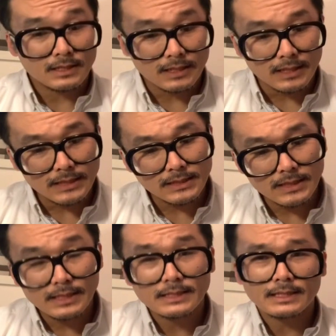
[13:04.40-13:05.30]
this
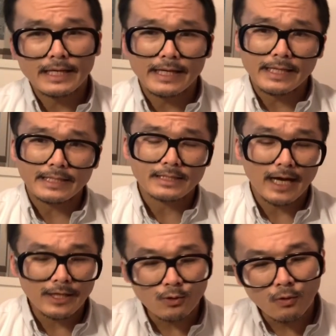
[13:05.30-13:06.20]
is a
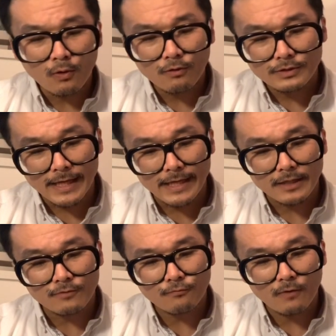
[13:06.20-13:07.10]
title
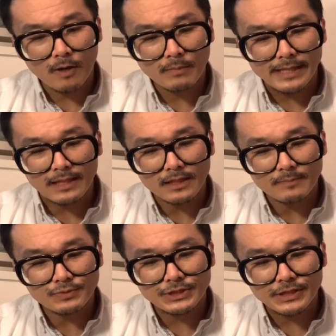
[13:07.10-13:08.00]
taken from
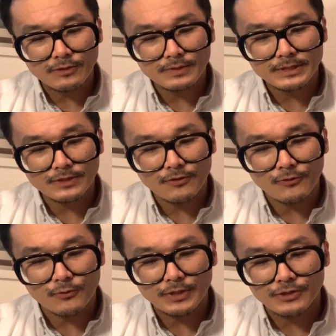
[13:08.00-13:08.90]
Eclipse Series
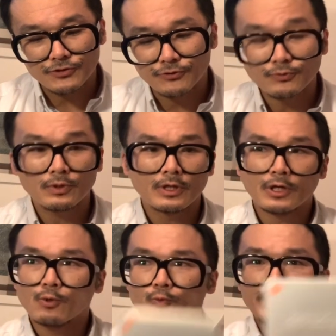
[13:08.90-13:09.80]
32,
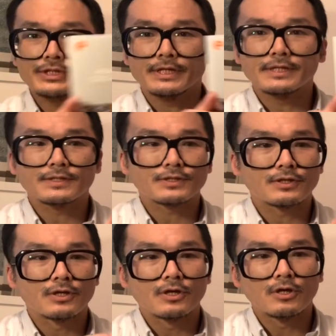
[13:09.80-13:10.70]
which is
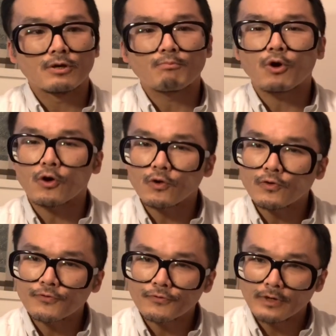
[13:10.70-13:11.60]

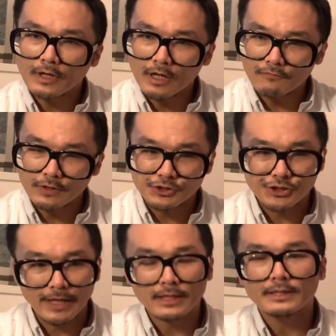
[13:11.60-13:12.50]
Pearls of the
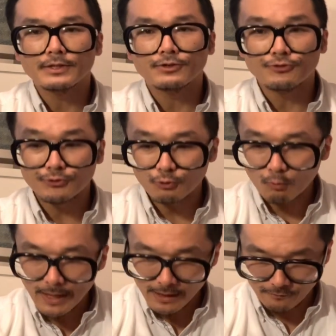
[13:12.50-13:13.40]
Czech New
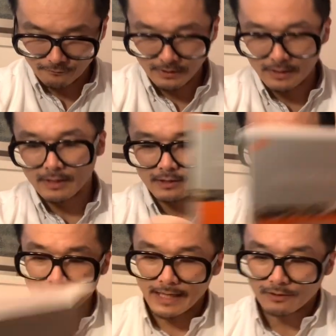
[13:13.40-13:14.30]
Wave. The
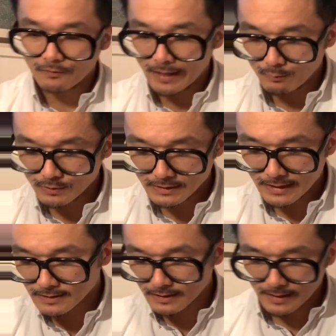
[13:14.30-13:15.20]
title that was
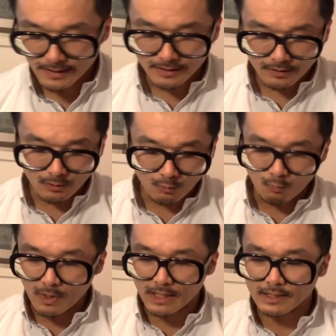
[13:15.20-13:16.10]
designated
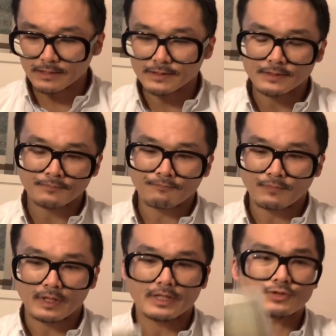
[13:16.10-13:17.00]
was
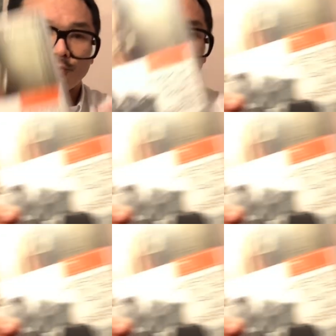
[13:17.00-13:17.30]
this one,